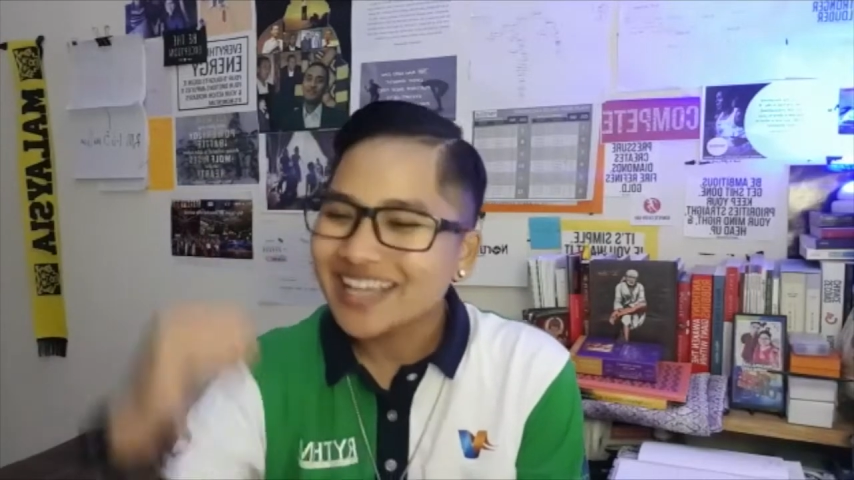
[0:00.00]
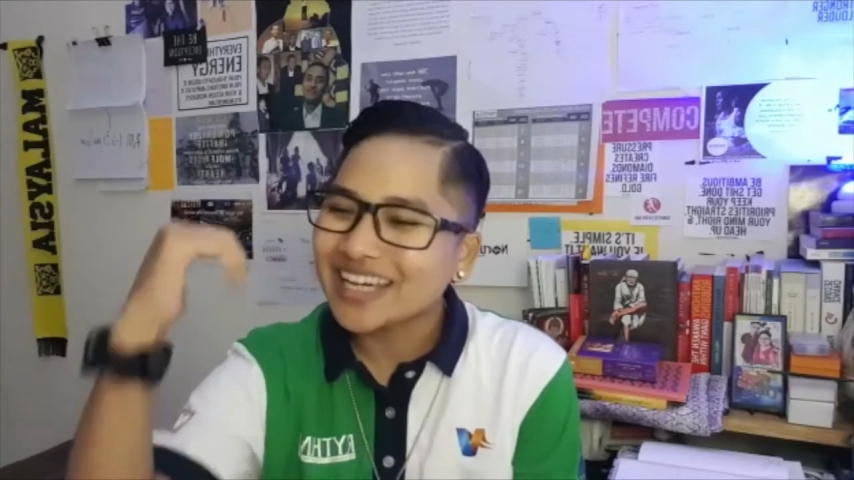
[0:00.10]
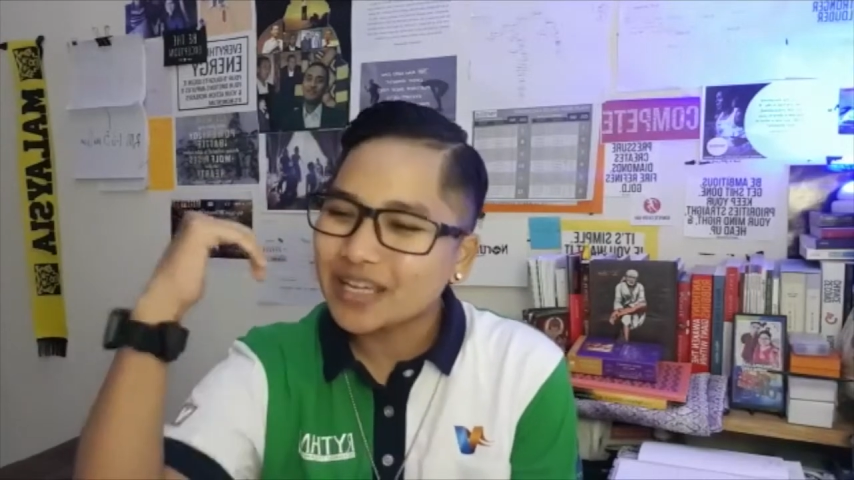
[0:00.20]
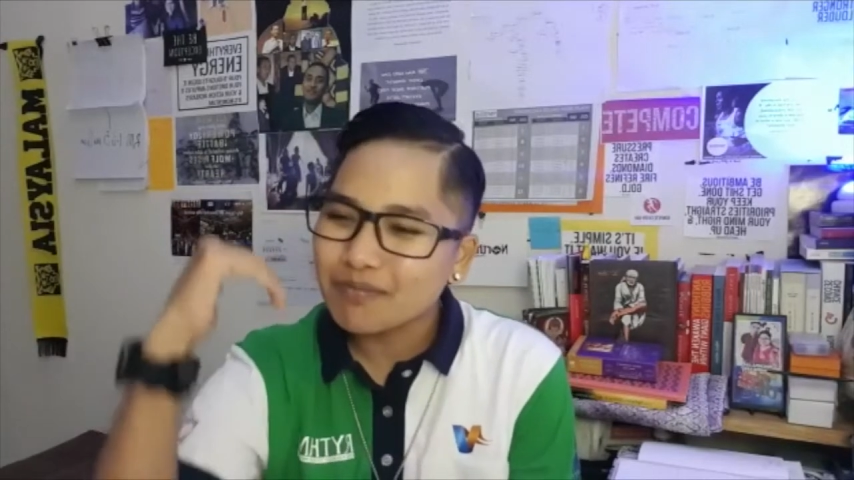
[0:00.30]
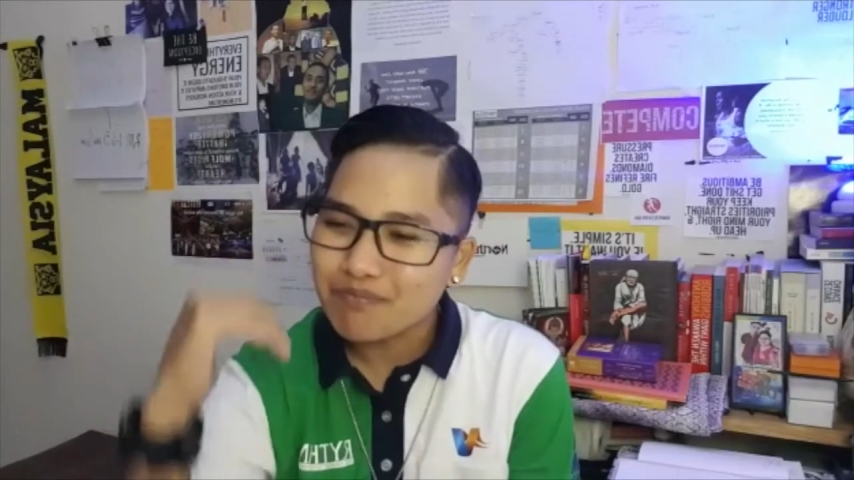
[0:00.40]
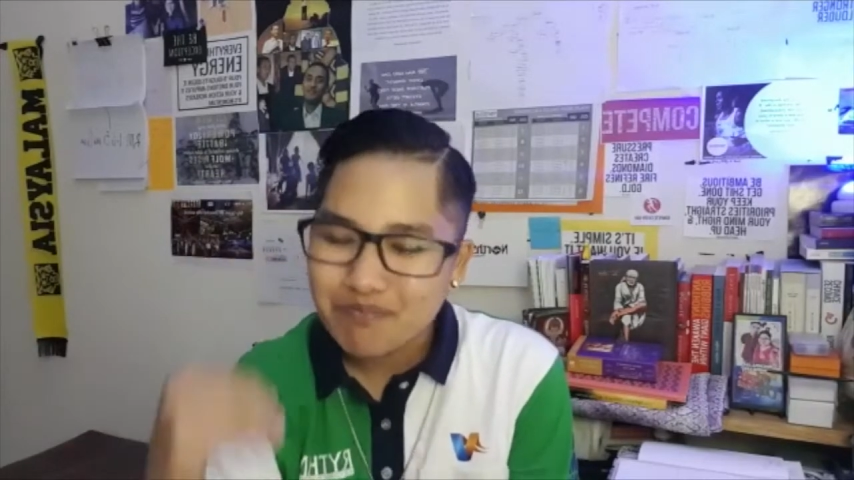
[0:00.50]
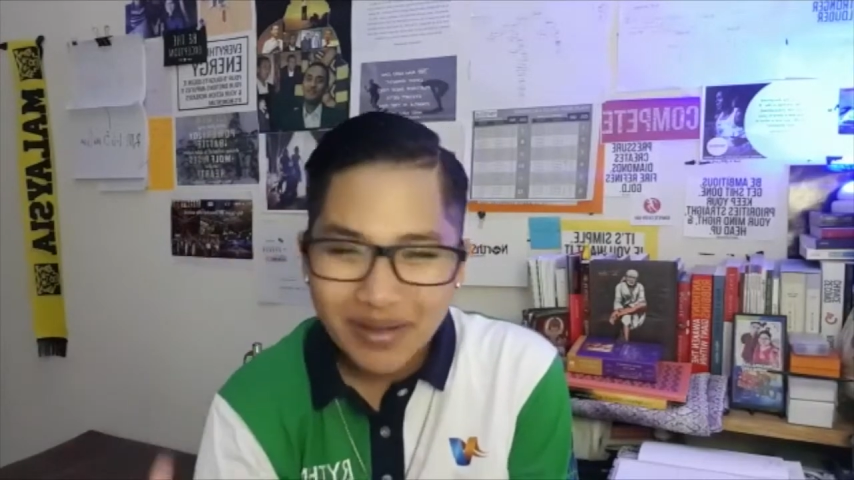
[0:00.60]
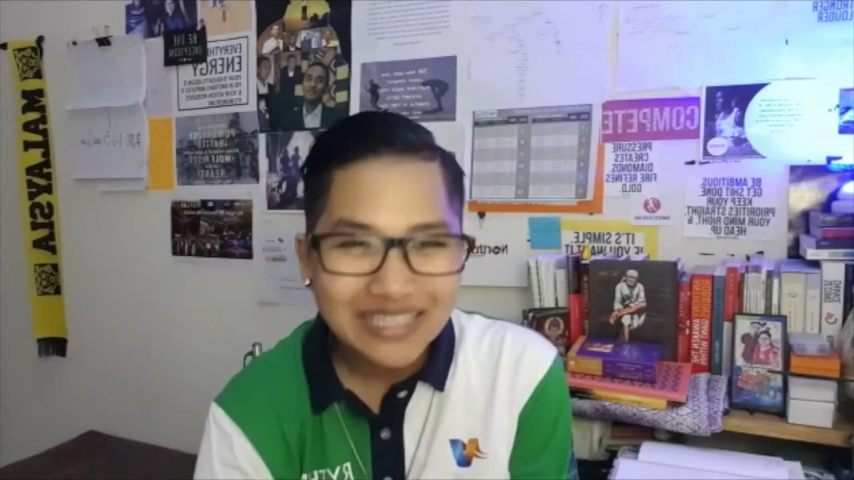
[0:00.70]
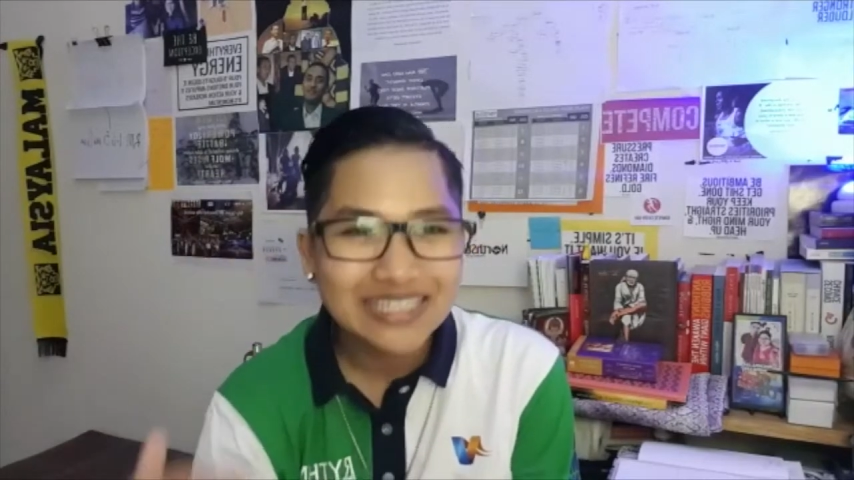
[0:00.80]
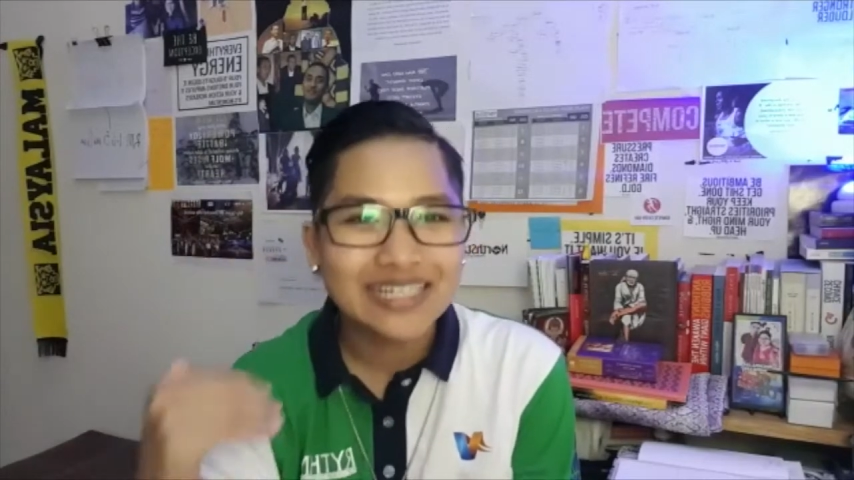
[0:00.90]
getting
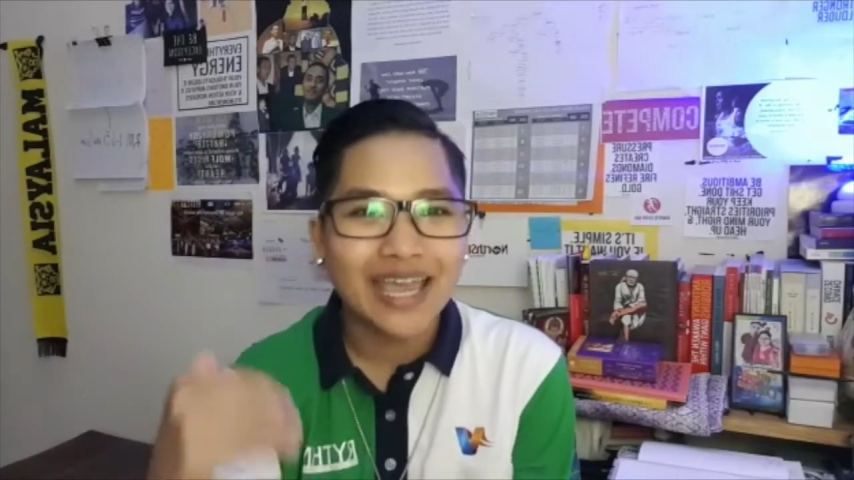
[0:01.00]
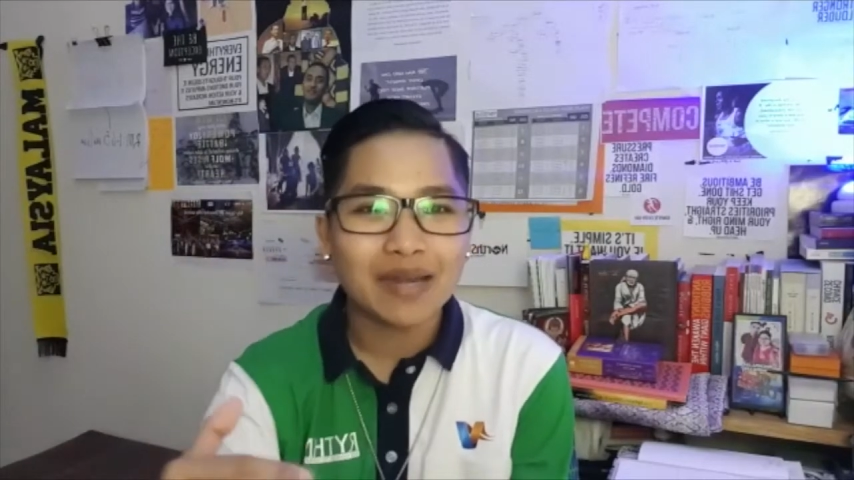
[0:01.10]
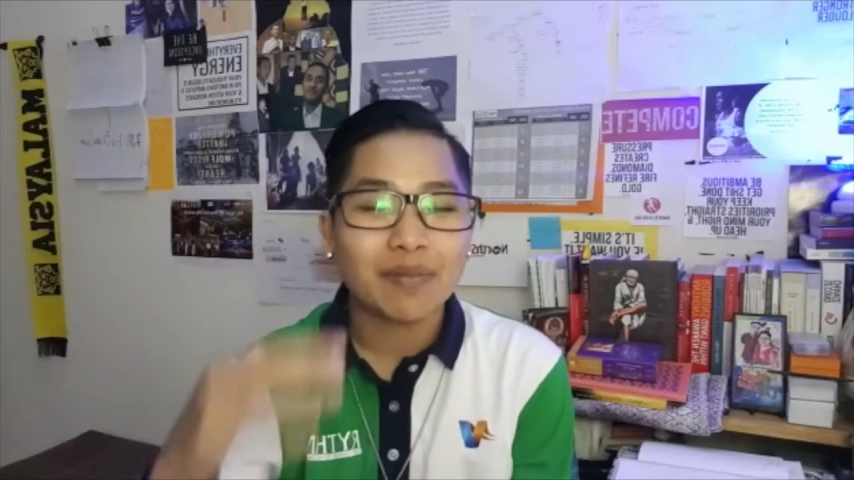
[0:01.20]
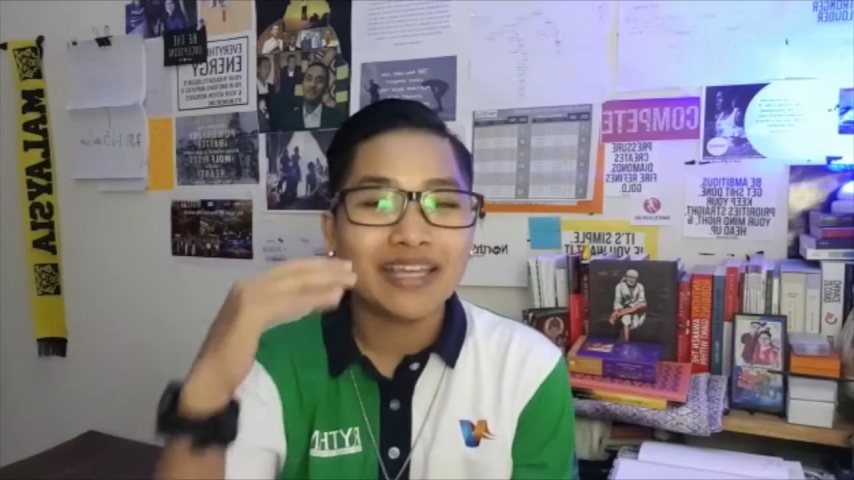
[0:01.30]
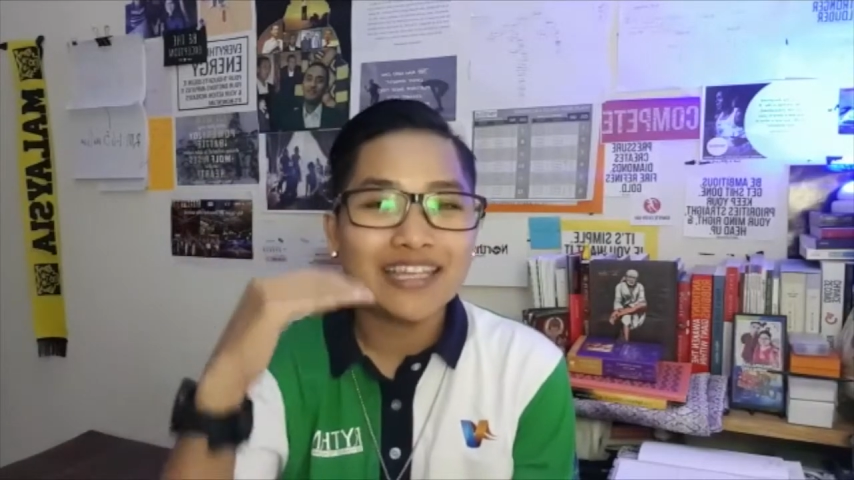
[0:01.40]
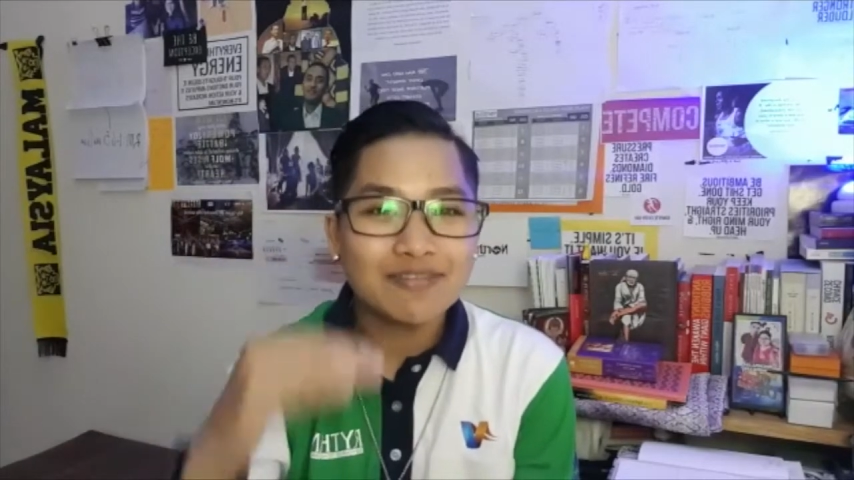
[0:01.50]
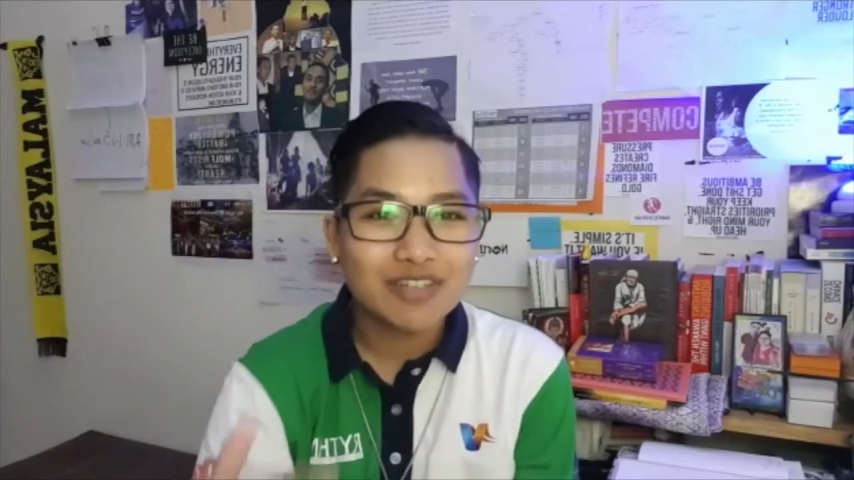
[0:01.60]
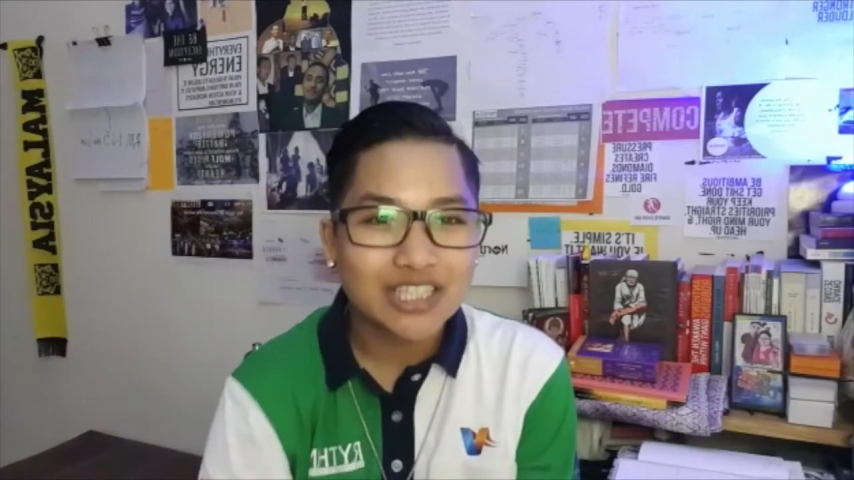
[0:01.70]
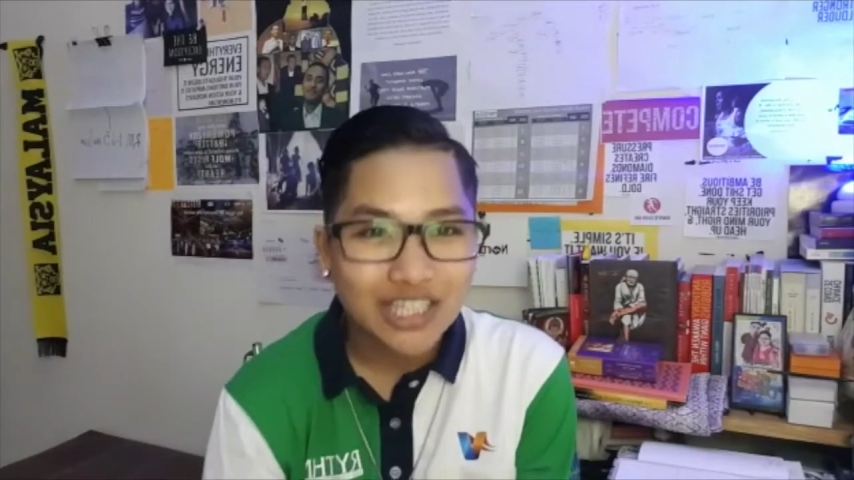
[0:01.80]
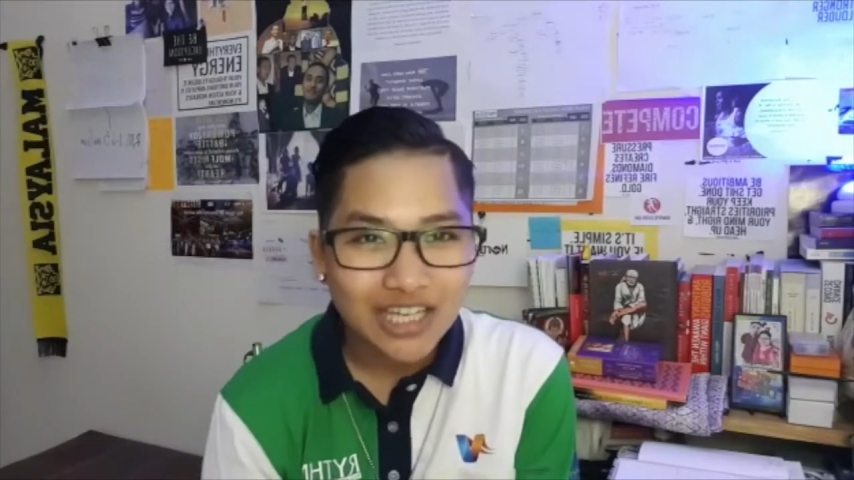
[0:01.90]
better at my
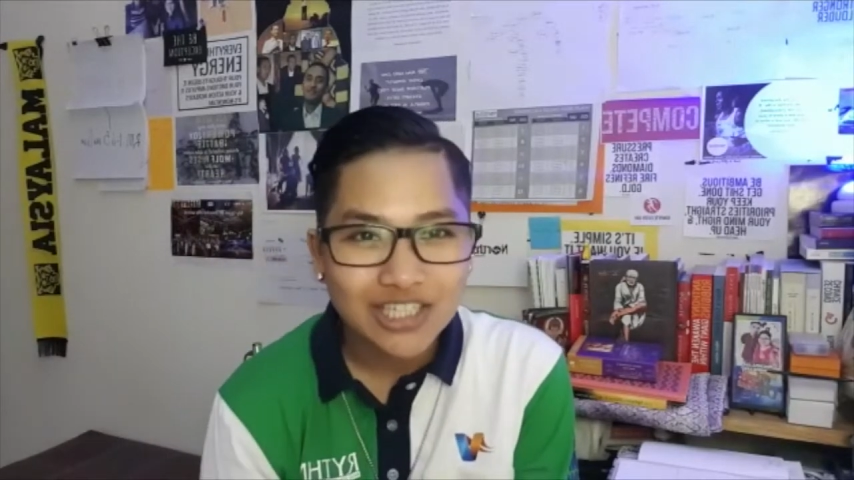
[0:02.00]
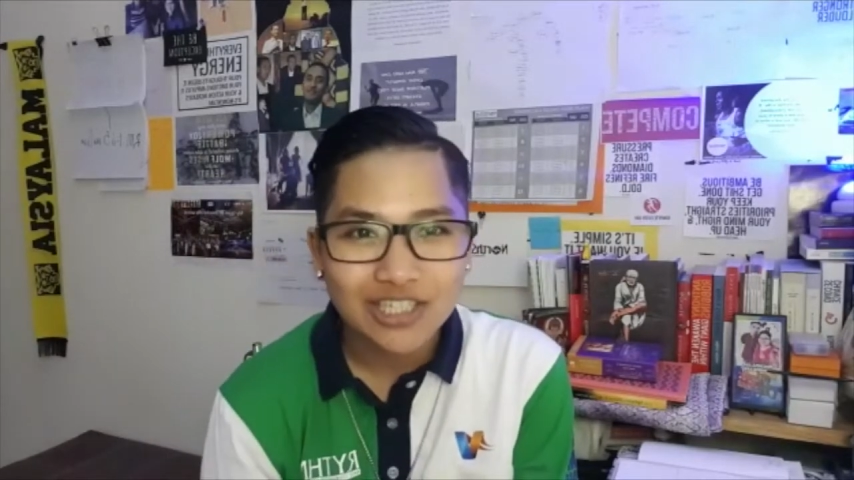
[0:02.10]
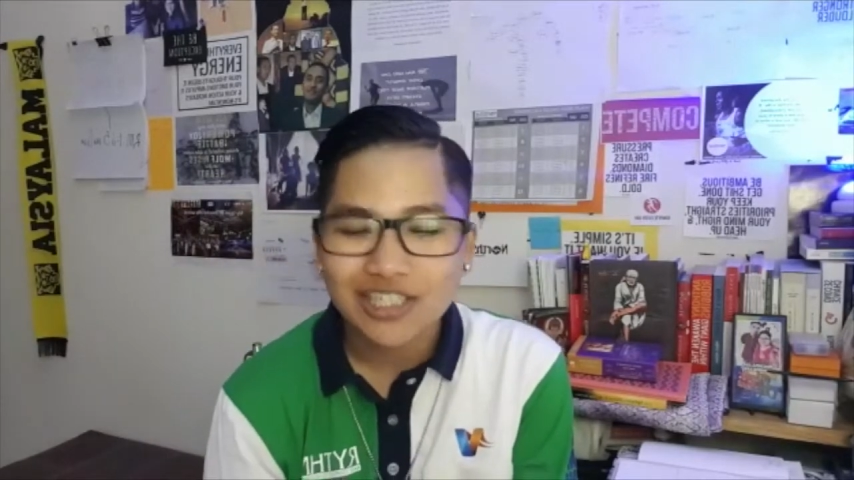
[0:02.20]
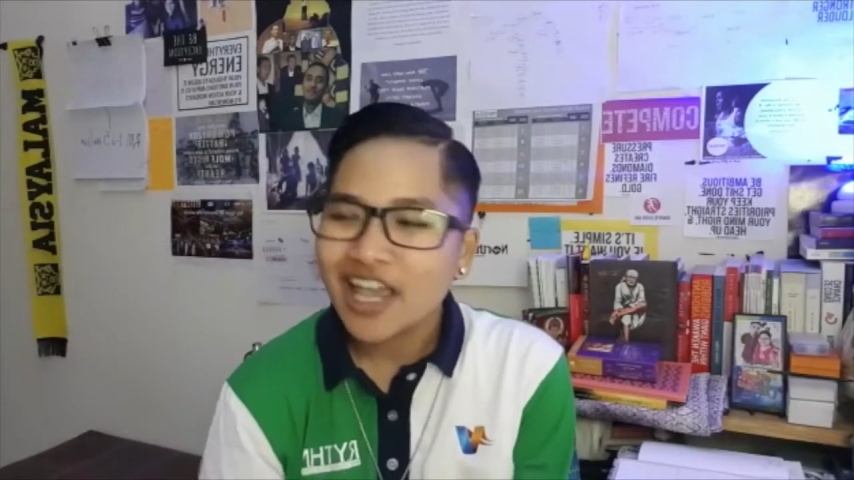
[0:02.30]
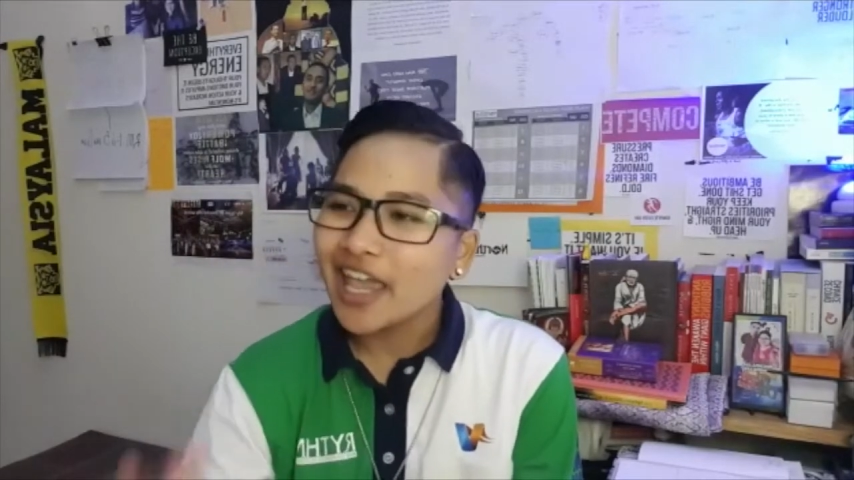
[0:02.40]
invitations,